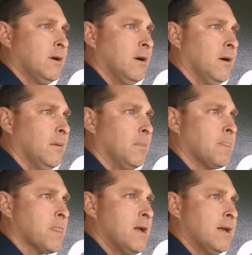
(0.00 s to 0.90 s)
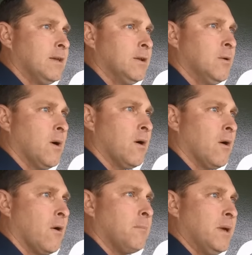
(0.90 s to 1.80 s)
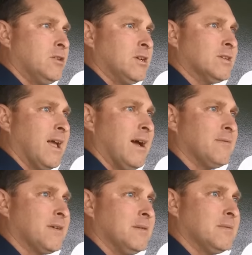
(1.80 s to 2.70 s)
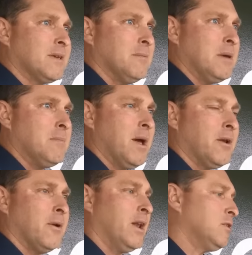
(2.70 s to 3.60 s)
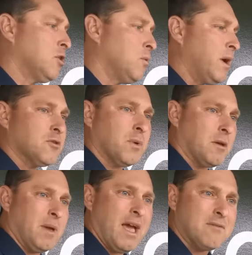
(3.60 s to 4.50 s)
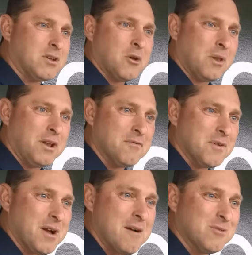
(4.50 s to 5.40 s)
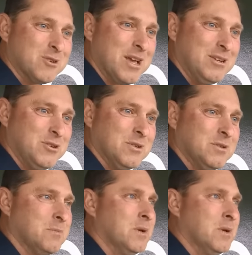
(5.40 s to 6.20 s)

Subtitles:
Our pitching staff can be better. And in 2 weeks, we could be having totally different conversations.